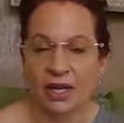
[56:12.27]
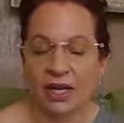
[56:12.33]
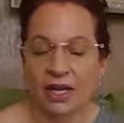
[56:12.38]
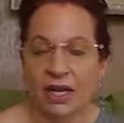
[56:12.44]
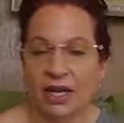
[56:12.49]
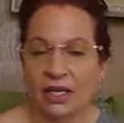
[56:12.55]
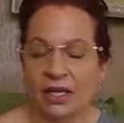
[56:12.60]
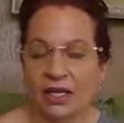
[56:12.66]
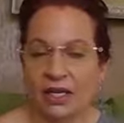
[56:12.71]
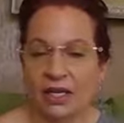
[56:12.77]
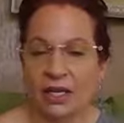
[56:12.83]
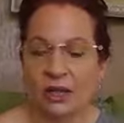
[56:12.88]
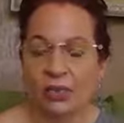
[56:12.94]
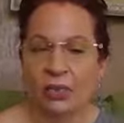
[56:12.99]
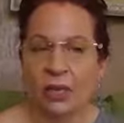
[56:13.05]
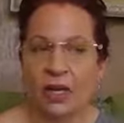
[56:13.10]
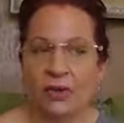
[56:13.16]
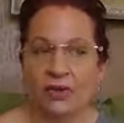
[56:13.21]
And you
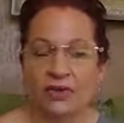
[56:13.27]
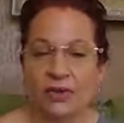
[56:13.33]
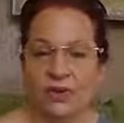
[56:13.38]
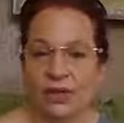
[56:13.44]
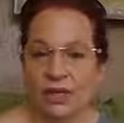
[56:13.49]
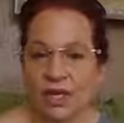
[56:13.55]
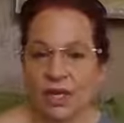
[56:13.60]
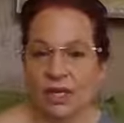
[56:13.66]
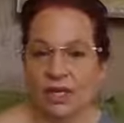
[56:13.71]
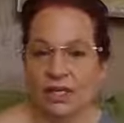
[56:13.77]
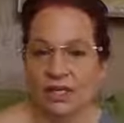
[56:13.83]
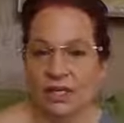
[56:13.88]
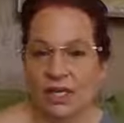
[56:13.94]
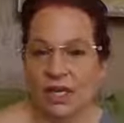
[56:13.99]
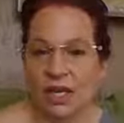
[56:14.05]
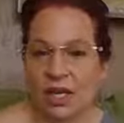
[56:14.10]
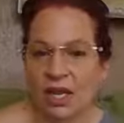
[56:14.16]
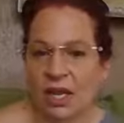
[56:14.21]
might feel like,
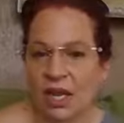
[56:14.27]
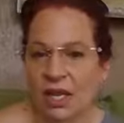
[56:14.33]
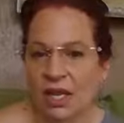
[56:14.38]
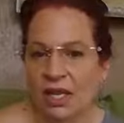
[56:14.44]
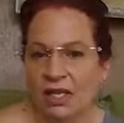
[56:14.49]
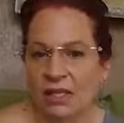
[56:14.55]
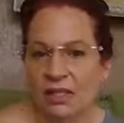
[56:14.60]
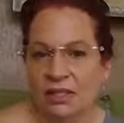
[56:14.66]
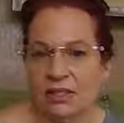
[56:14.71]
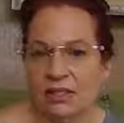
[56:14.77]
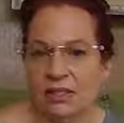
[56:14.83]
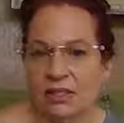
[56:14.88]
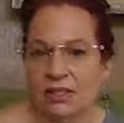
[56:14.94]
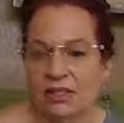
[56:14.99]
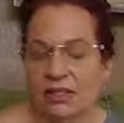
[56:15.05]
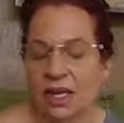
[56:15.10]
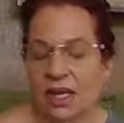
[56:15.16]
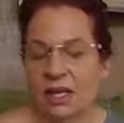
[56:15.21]
hey, this
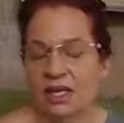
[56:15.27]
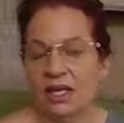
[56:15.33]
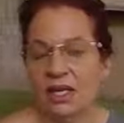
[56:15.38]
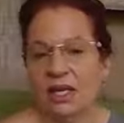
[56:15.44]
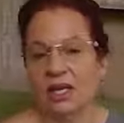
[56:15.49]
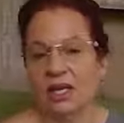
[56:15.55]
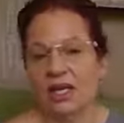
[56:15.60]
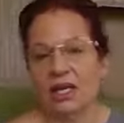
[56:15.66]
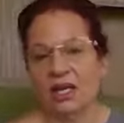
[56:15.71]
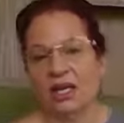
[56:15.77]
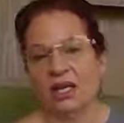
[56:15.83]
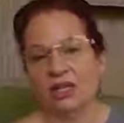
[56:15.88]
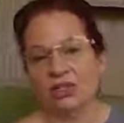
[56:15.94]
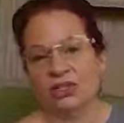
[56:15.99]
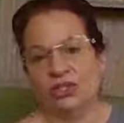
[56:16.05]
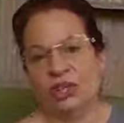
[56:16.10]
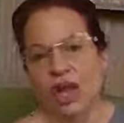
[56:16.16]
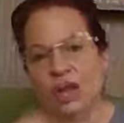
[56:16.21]
is like a
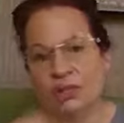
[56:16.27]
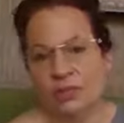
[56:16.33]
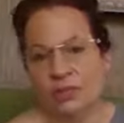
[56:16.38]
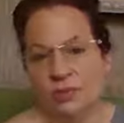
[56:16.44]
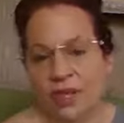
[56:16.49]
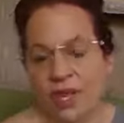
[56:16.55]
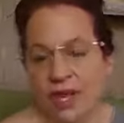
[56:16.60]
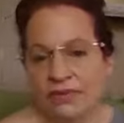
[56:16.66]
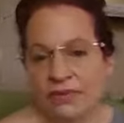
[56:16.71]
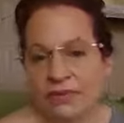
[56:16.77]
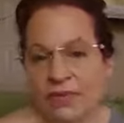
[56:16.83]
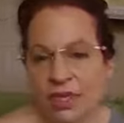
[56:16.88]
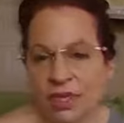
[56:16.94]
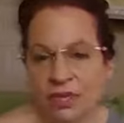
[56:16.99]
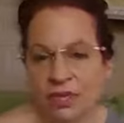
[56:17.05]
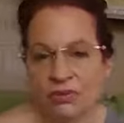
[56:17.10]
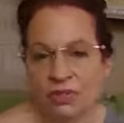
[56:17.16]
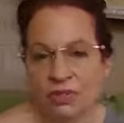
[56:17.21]
child's play. I feel
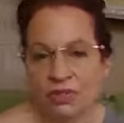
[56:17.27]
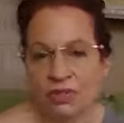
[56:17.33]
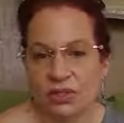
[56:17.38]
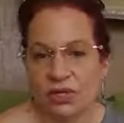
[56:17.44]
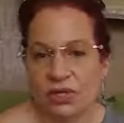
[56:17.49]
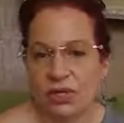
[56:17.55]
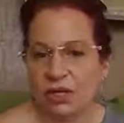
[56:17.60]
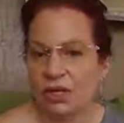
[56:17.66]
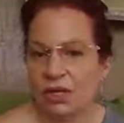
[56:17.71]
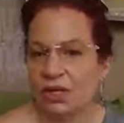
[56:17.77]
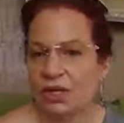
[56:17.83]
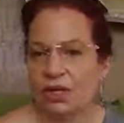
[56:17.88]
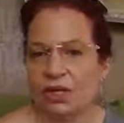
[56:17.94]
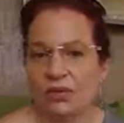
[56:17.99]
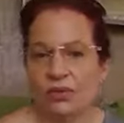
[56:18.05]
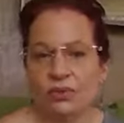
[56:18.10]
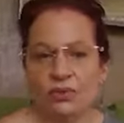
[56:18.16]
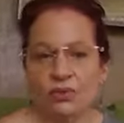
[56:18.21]
like I'm just, you
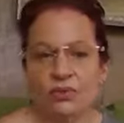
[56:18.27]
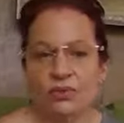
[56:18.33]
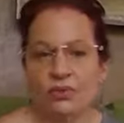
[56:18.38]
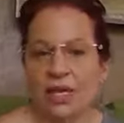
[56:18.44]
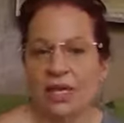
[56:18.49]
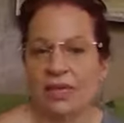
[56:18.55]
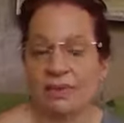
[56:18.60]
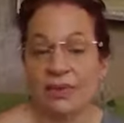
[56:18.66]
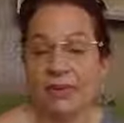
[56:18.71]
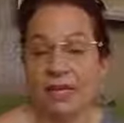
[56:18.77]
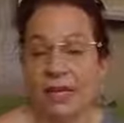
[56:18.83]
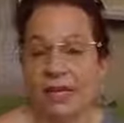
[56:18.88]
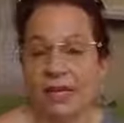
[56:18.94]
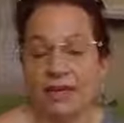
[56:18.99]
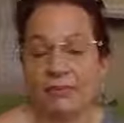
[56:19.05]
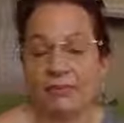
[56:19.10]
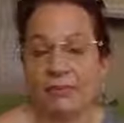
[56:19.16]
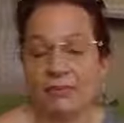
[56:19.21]
know, at the
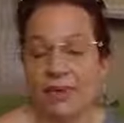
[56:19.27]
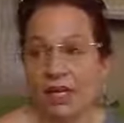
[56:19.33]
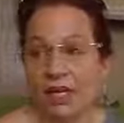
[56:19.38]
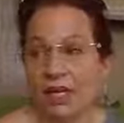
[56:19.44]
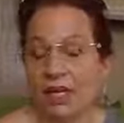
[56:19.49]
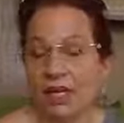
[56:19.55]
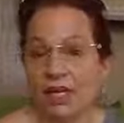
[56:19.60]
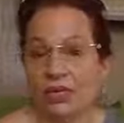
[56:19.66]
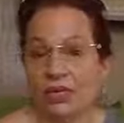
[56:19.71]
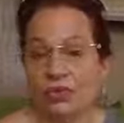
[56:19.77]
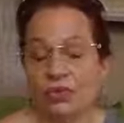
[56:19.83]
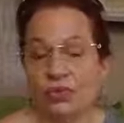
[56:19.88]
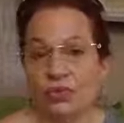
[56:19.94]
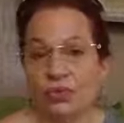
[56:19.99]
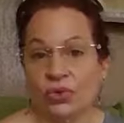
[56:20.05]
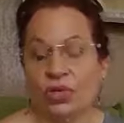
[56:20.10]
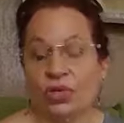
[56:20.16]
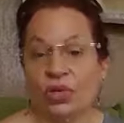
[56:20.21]
beginning, but you
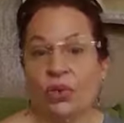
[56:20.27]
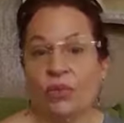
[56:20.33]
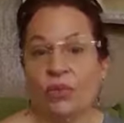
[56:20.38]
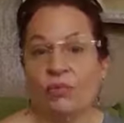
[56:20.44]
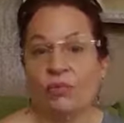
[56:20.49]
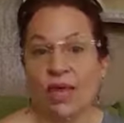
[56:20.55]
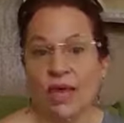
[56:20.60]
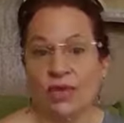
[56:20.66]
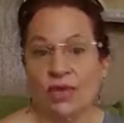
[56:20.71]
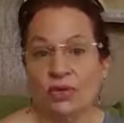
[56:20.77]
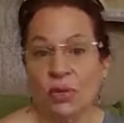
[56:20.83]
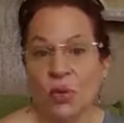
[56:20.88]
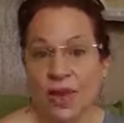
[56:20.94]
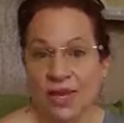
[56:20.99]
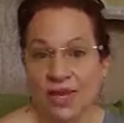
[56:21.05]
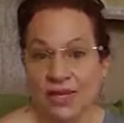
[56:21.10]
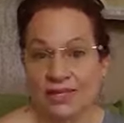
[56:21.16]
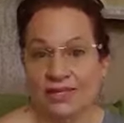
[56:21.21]
really made
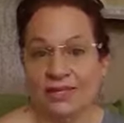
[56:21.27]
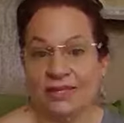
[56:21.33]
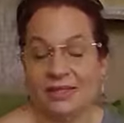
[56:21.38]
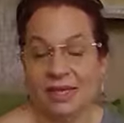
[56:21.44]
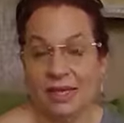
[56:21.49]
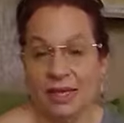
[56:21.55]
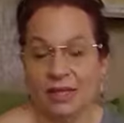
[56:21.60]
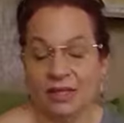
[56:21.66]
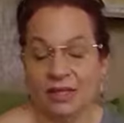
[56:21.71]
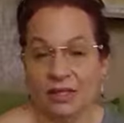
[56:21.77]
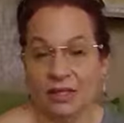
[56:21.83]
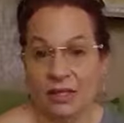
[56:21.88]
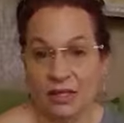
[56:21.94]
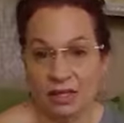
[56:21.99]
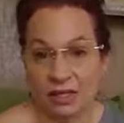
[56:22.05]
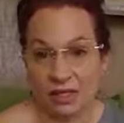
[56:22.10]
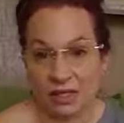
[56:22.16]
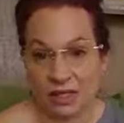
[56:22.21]
quite a, a,
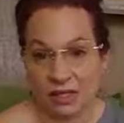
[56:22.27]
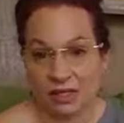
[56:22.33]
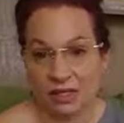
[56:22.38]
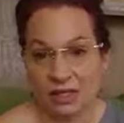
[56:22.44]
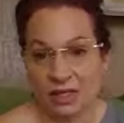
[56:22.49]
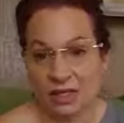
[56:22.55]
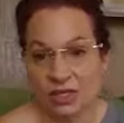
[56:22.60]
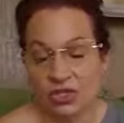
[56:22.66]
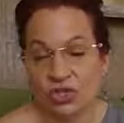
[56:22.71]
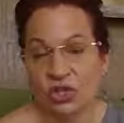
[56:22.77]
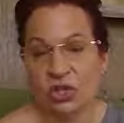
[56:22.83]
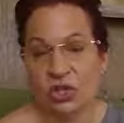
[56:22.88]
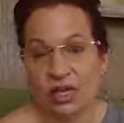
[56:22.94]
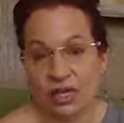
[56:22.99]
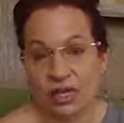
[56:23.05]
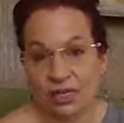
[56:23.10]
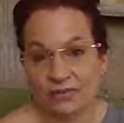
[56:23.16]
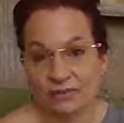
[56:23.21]
a
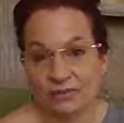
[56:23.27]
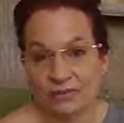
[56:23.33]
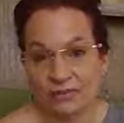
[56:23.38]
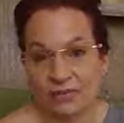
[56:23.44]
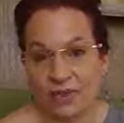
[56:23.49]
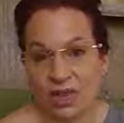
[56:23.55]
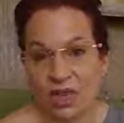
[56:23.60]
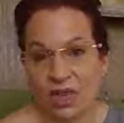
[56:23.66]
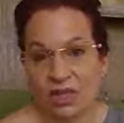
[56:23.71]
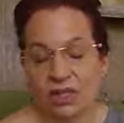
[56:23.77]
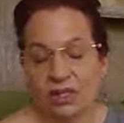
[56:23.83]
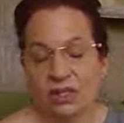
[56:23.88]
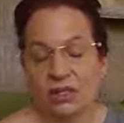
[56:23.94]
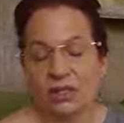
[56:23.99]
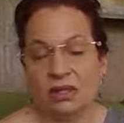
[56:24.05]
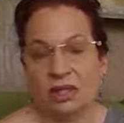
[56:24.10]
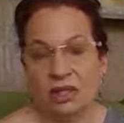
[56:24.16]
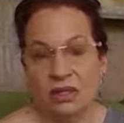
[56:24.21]
journey on
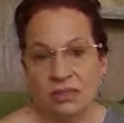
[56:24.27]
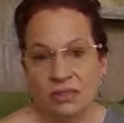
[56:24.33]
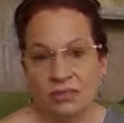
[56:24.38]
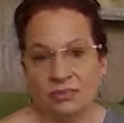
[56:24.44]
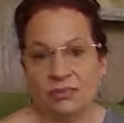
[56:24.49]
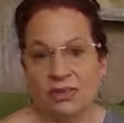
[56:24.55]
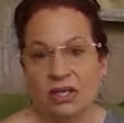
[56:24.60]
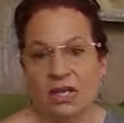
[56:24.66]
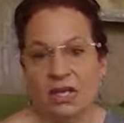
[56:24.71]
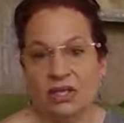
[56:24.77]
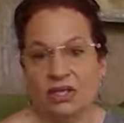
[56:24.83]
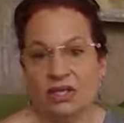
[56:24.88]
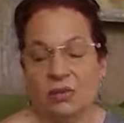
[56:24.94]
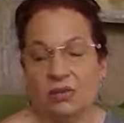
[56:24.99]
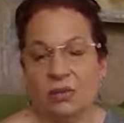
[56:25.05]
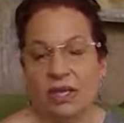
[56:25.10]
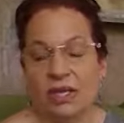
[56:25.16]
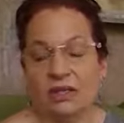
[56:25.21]
this because
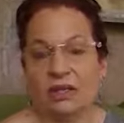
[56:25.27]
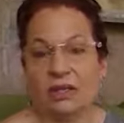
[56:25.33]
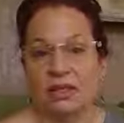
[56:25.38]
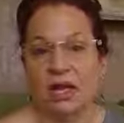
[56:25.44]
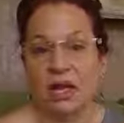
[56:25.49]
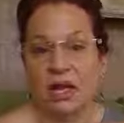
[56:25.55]
you've been